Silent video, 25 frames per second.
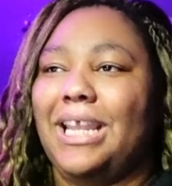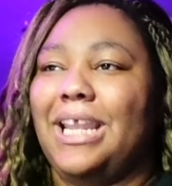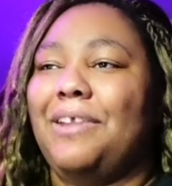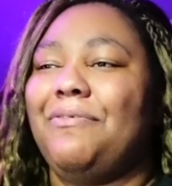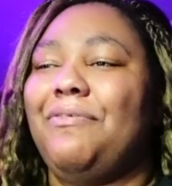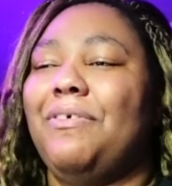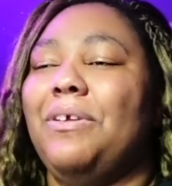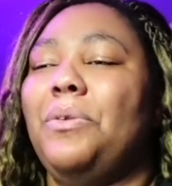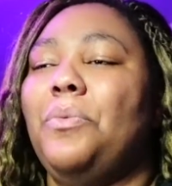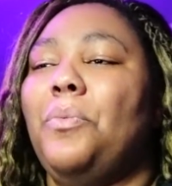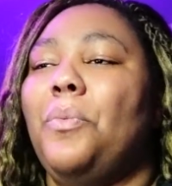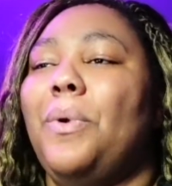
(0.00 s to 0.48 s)

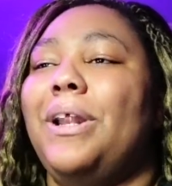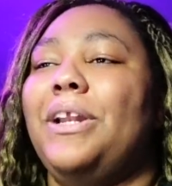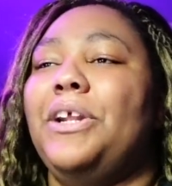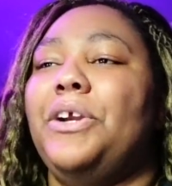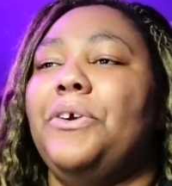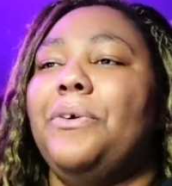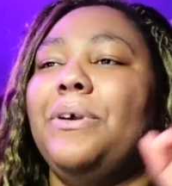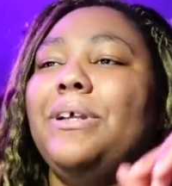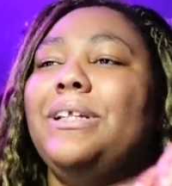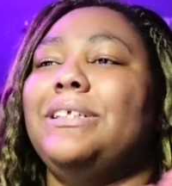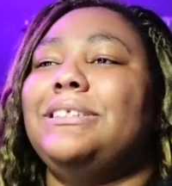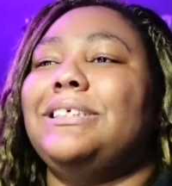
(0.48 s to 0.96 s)
even when
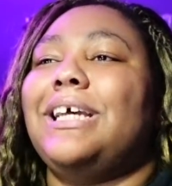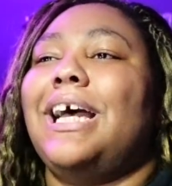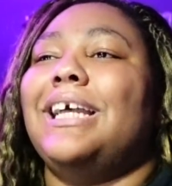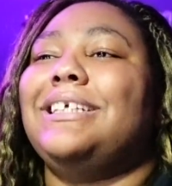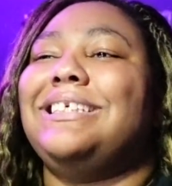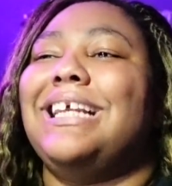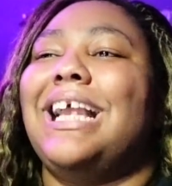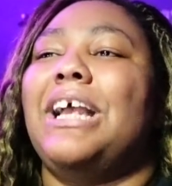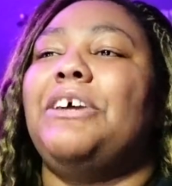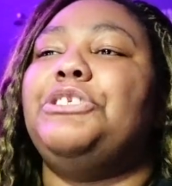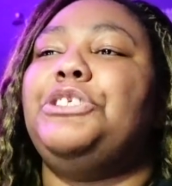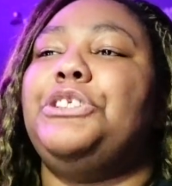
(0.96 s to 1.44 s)

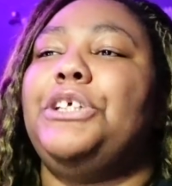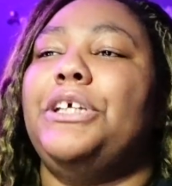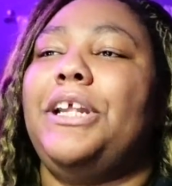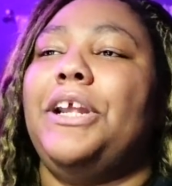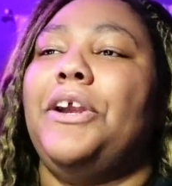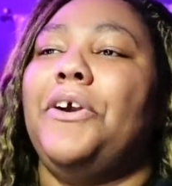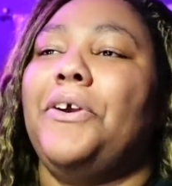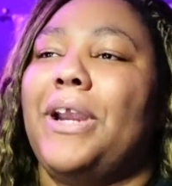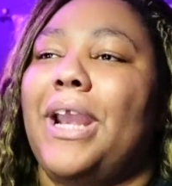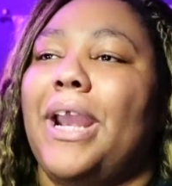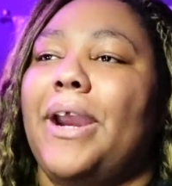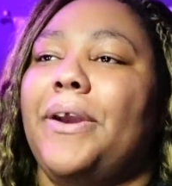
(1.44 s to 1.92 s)
criticizing how shitty
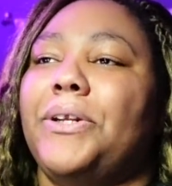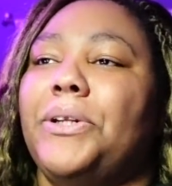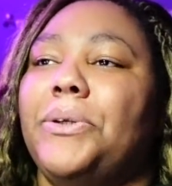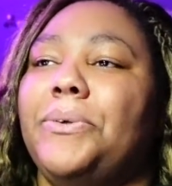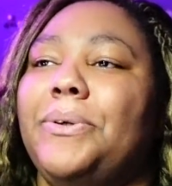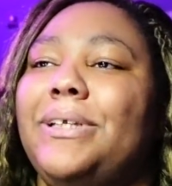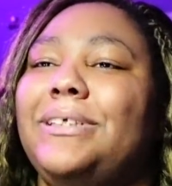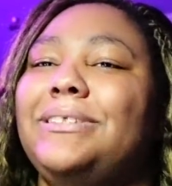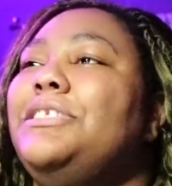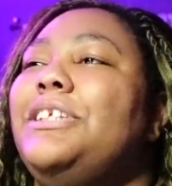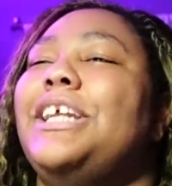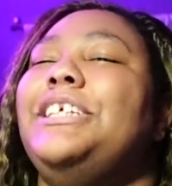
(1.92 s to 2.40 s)
her character
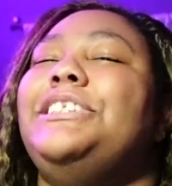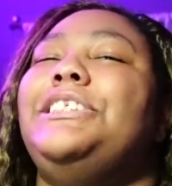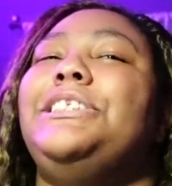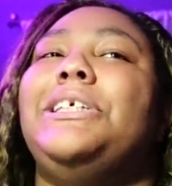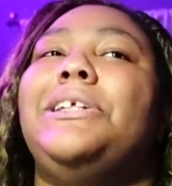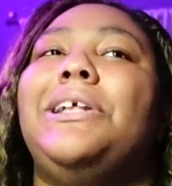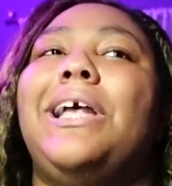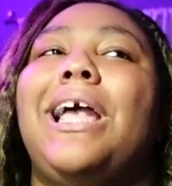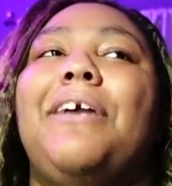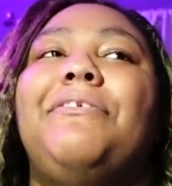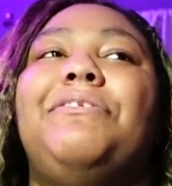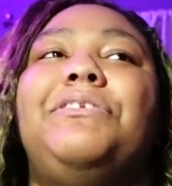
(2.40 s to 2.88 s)
is, they
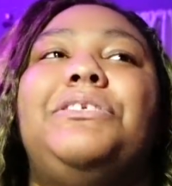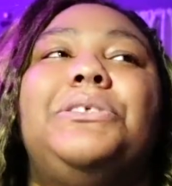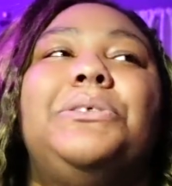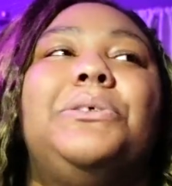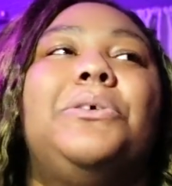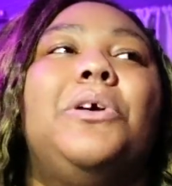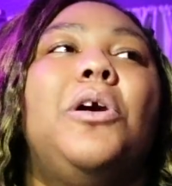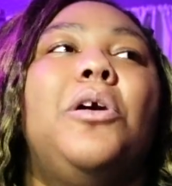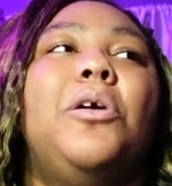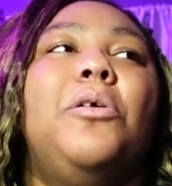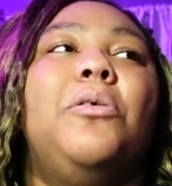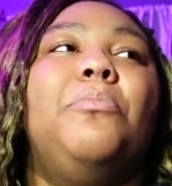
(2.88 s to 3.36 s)
still have
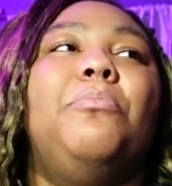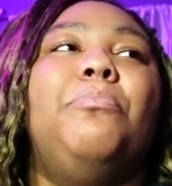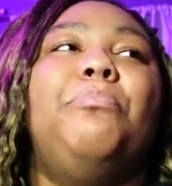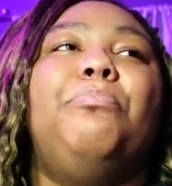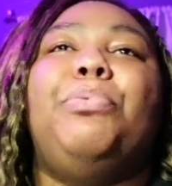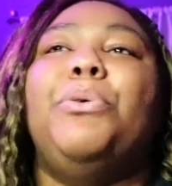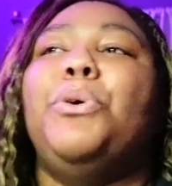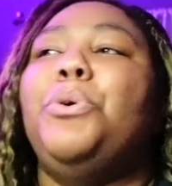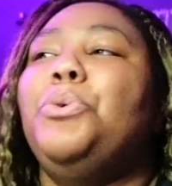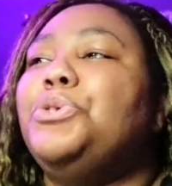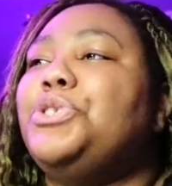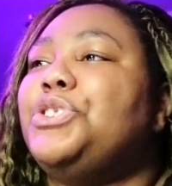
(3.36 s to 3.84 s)
to
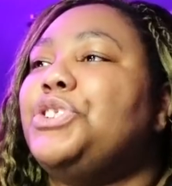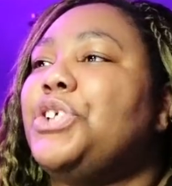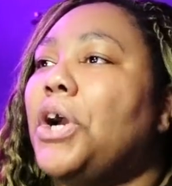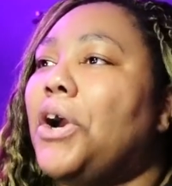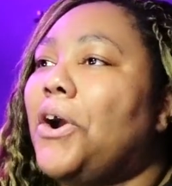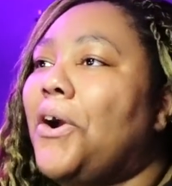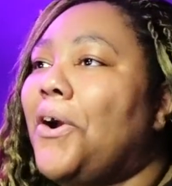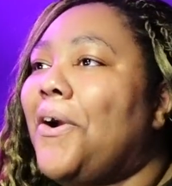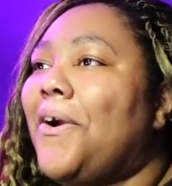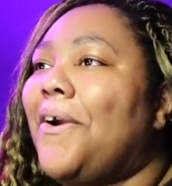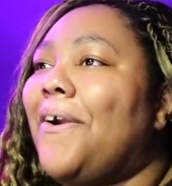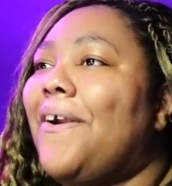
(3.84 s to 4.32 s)
boost
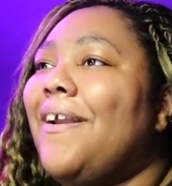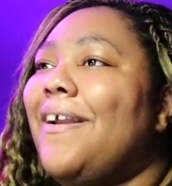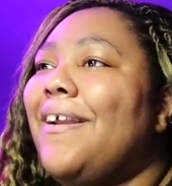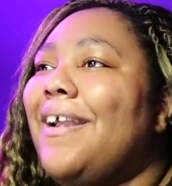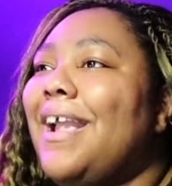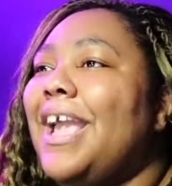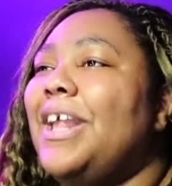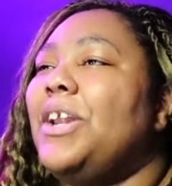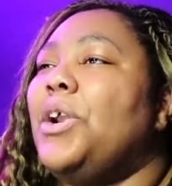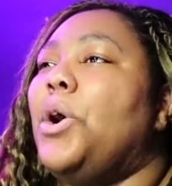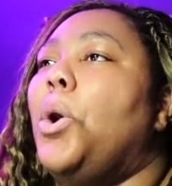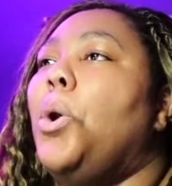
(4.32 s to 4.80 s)
her
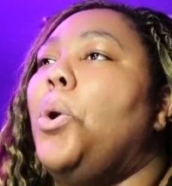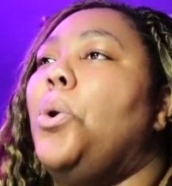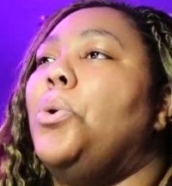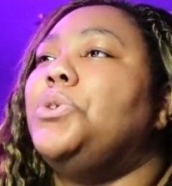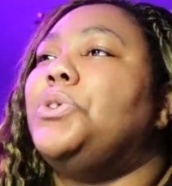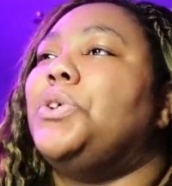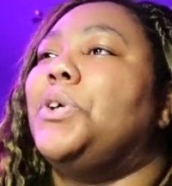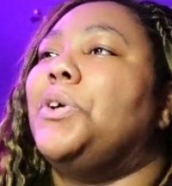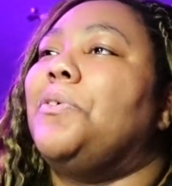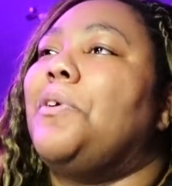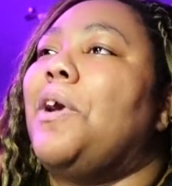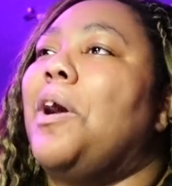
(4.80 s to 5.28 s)
and
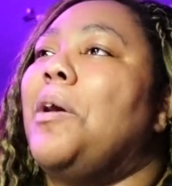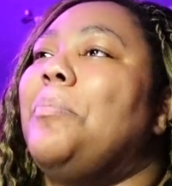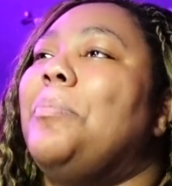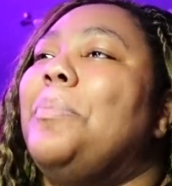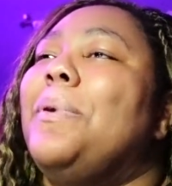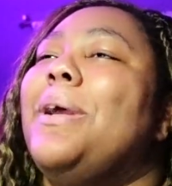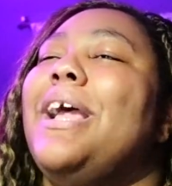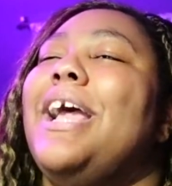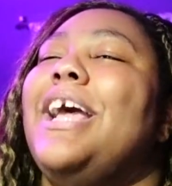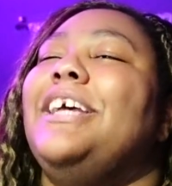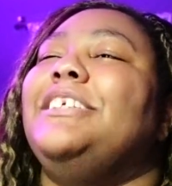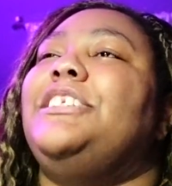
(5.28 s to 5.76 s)
hold her up
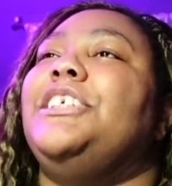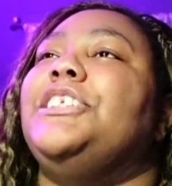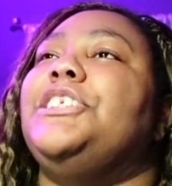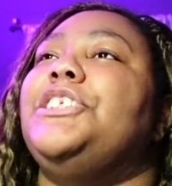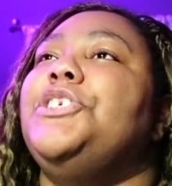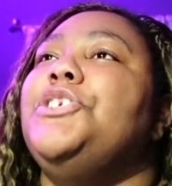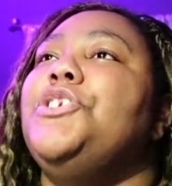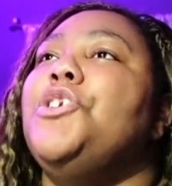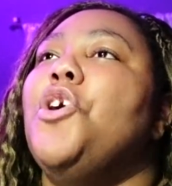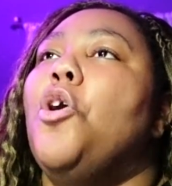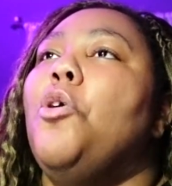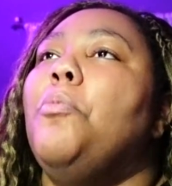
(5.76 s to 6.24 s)
as this
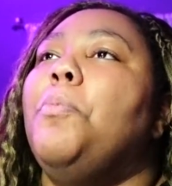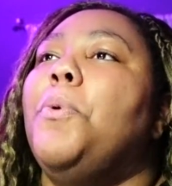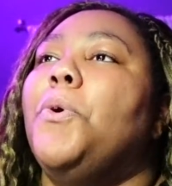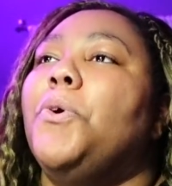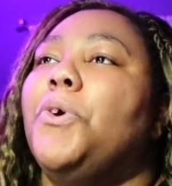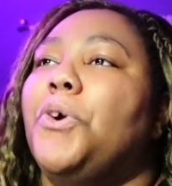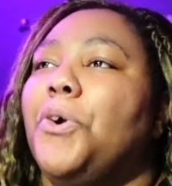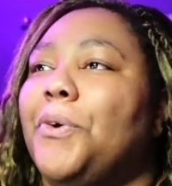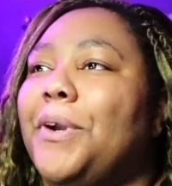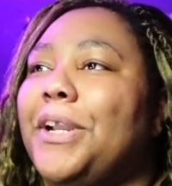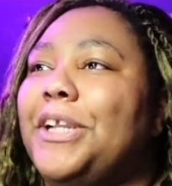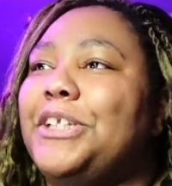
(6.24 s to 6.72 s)
noble
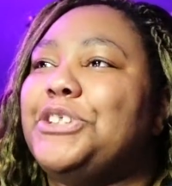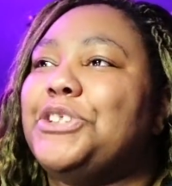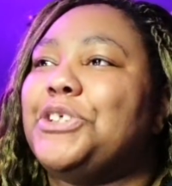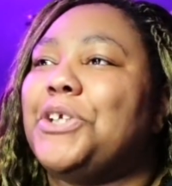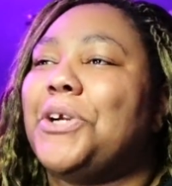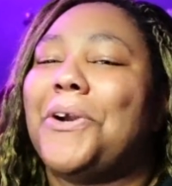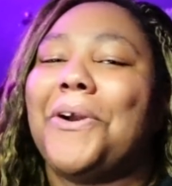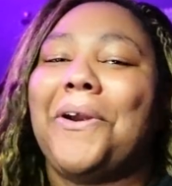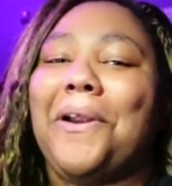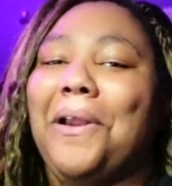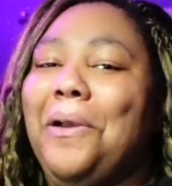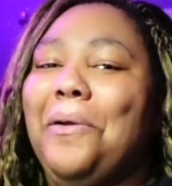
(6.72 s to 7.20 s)

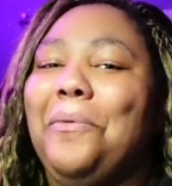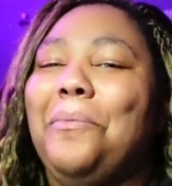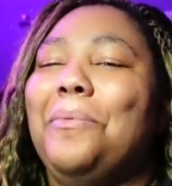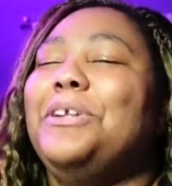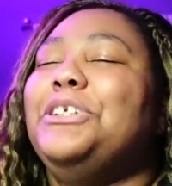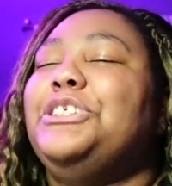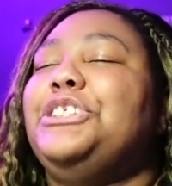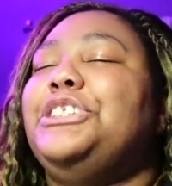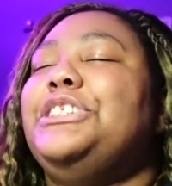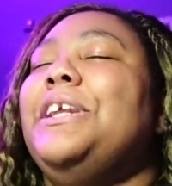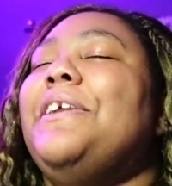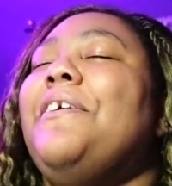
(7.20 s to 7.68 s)
creature
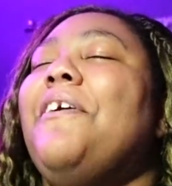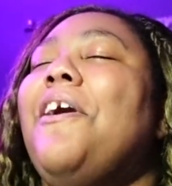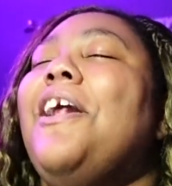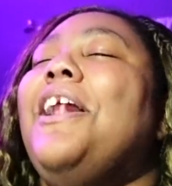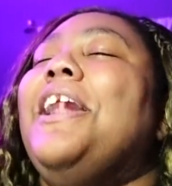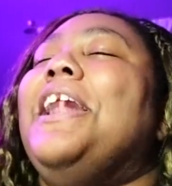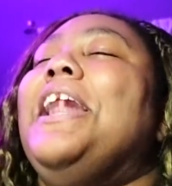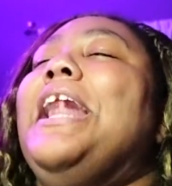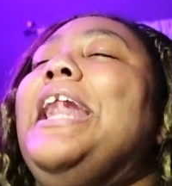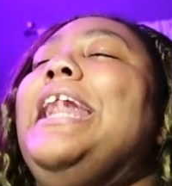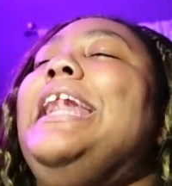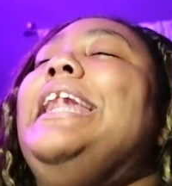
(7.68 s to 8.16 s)
when she
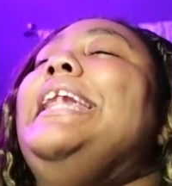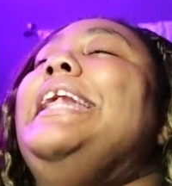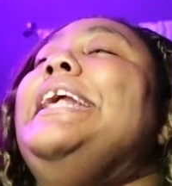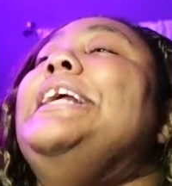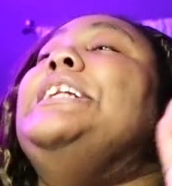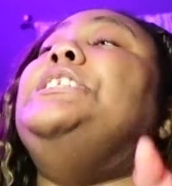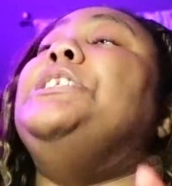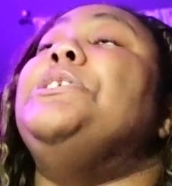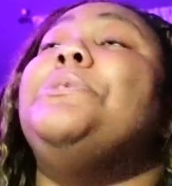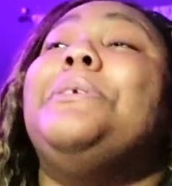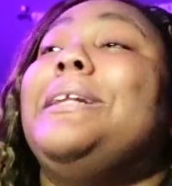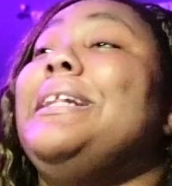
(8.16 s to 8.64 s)

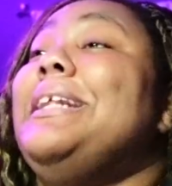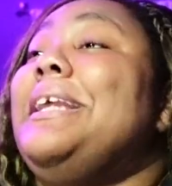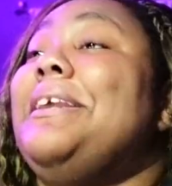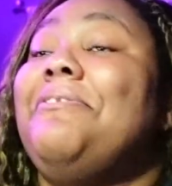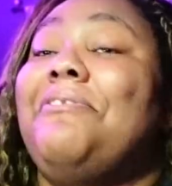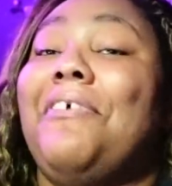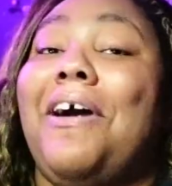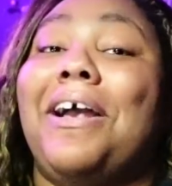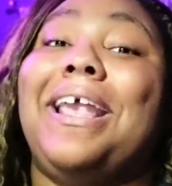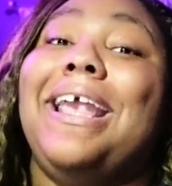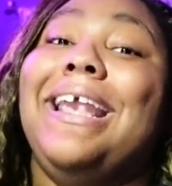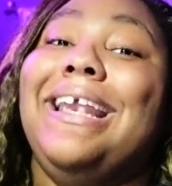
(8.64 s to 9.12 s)
literally
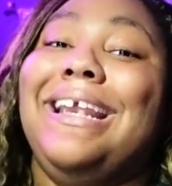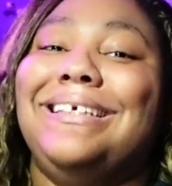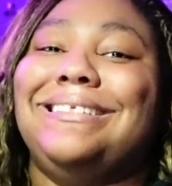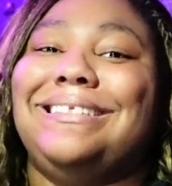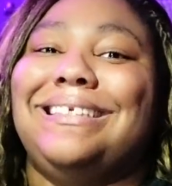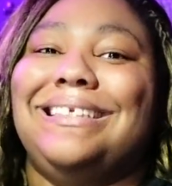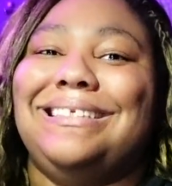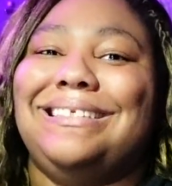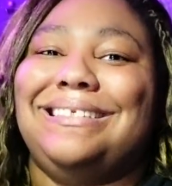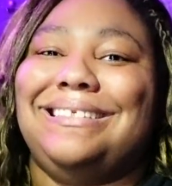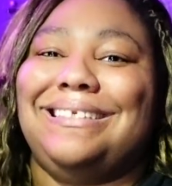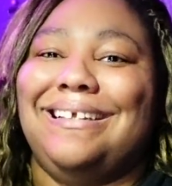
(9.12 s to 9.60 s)
fucking
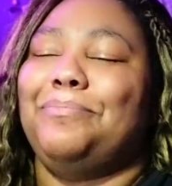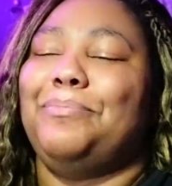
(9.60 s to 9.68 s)
isn't.